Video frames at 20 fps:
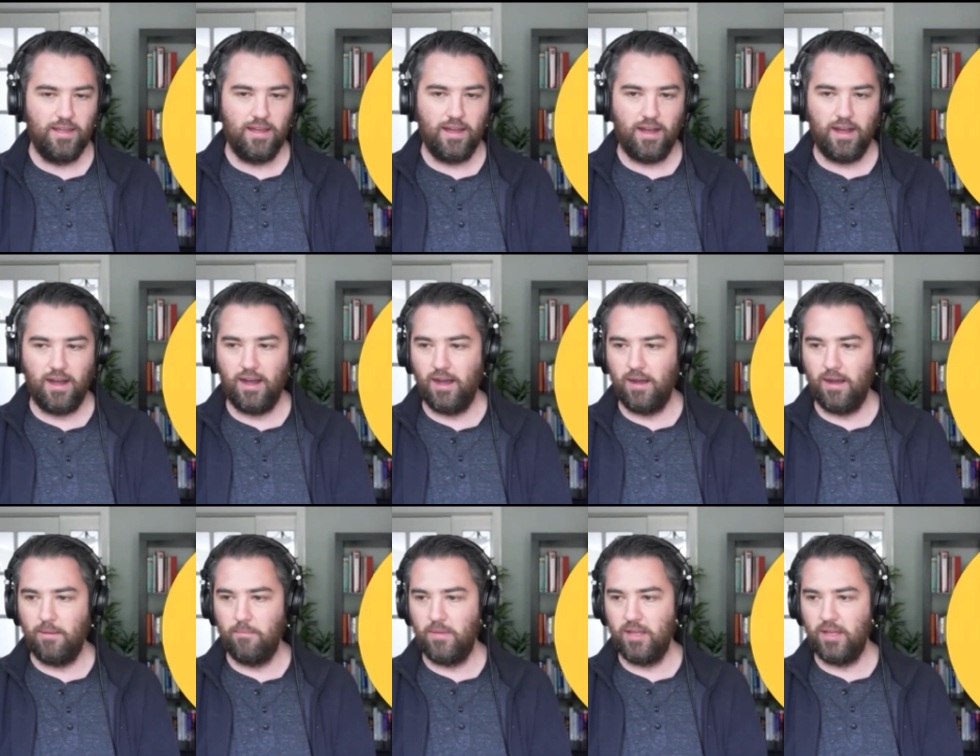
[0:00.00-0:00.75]

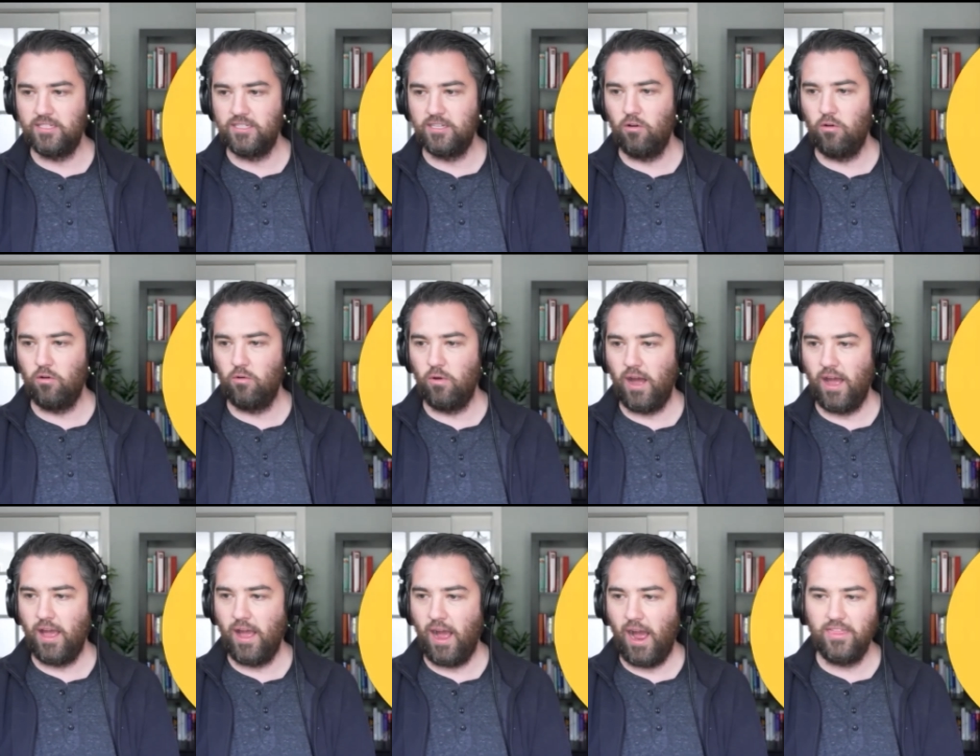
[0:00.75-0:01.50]
um, and so
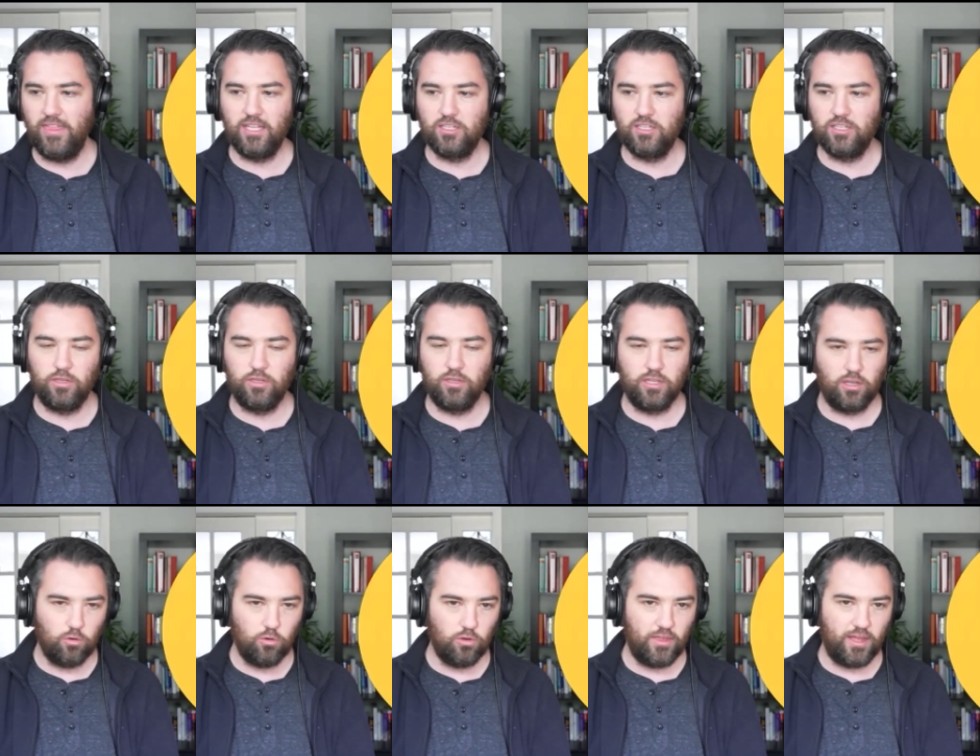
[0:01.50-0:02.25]
I, I think it's really
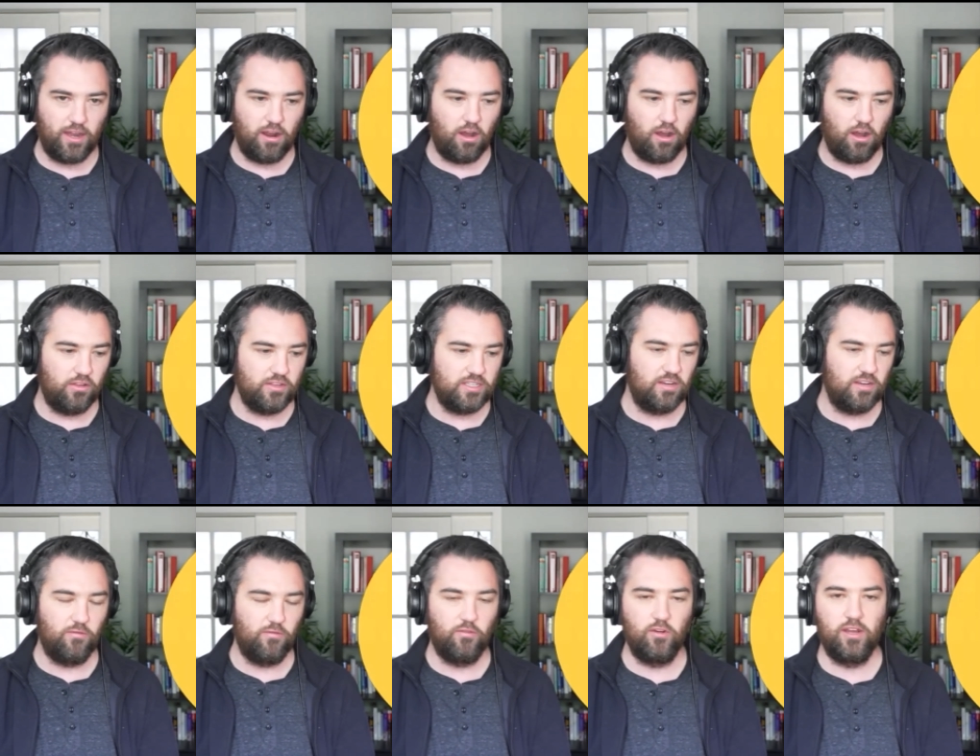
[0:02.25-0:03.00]
cool that all these
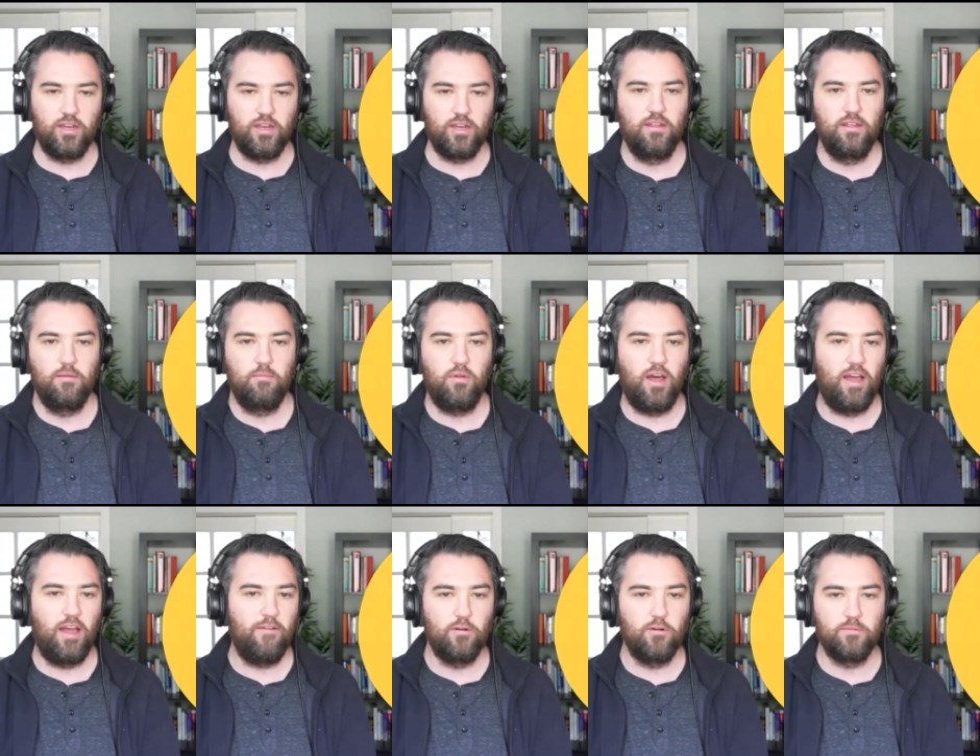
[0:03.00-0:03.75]
different
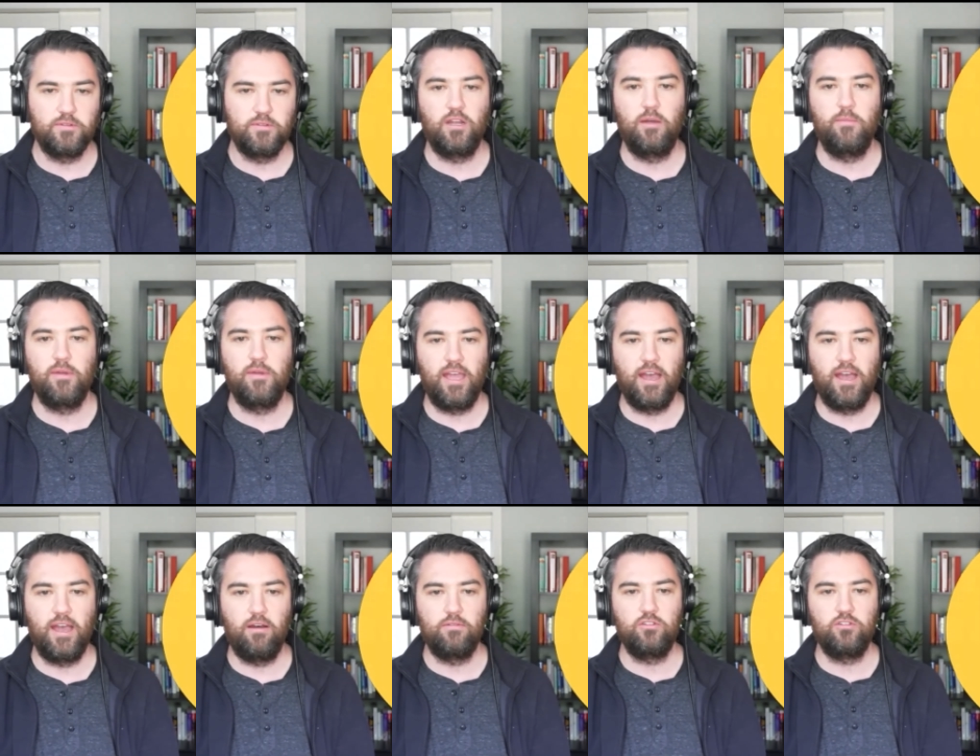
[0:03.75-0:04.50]
platforms are coming
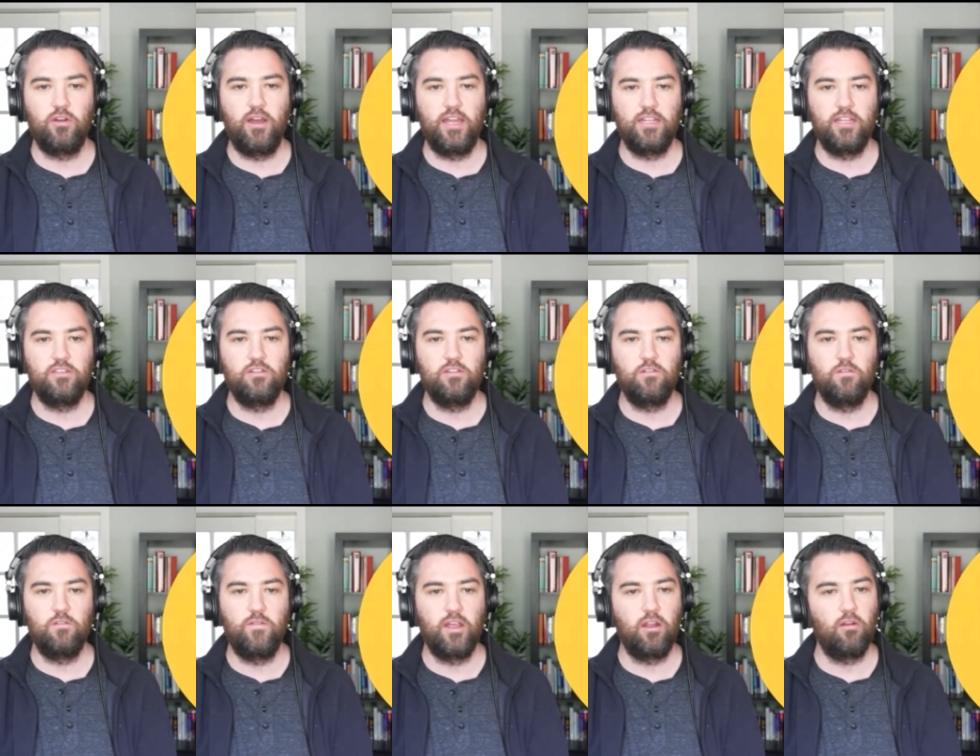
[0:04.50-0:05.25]
out trying to
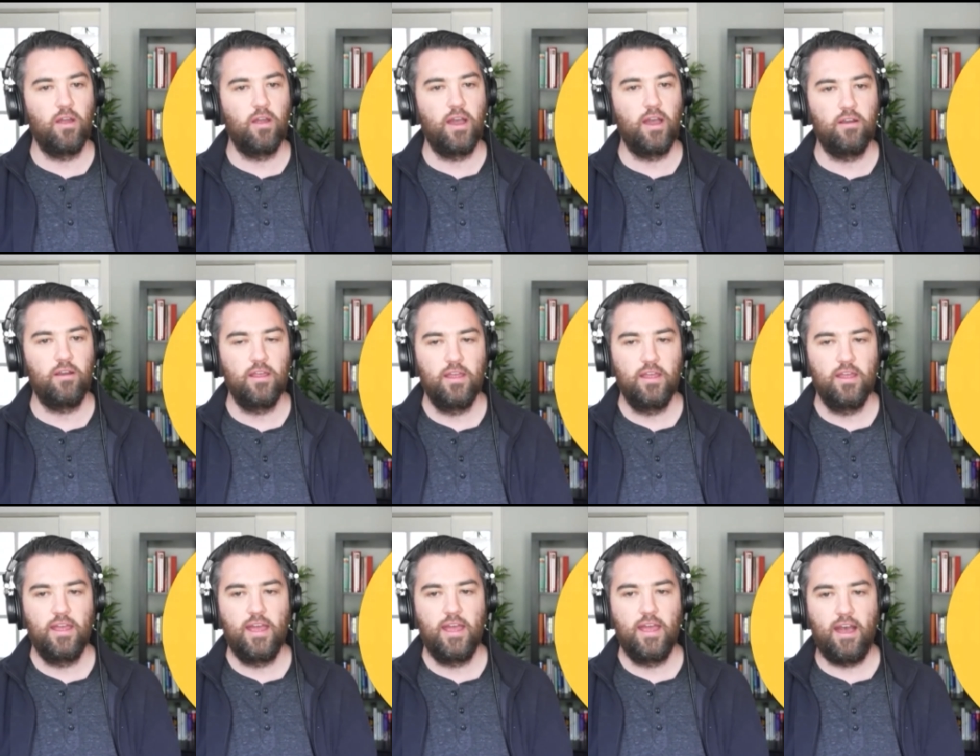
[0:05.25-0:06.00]
figure out
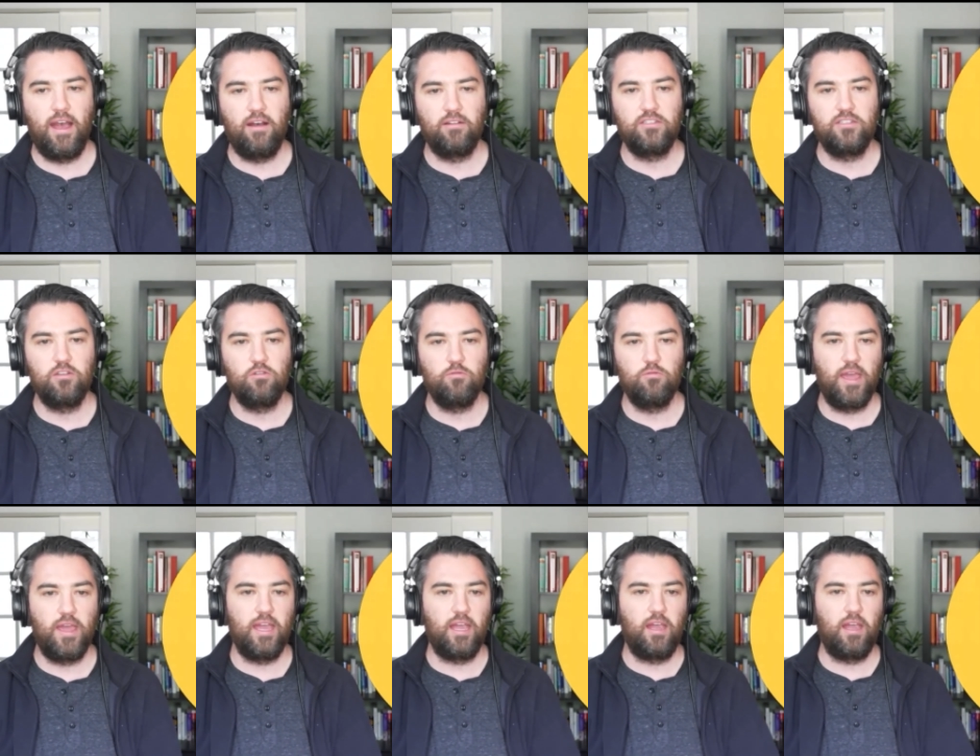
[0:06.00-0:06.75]
how to
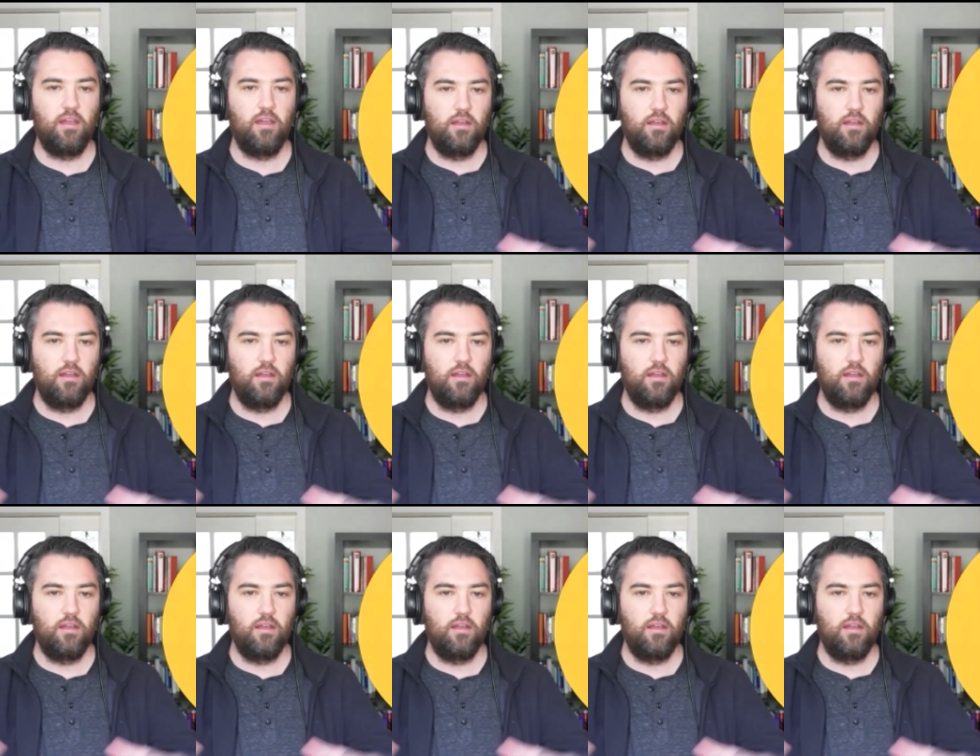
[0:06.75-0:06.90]
make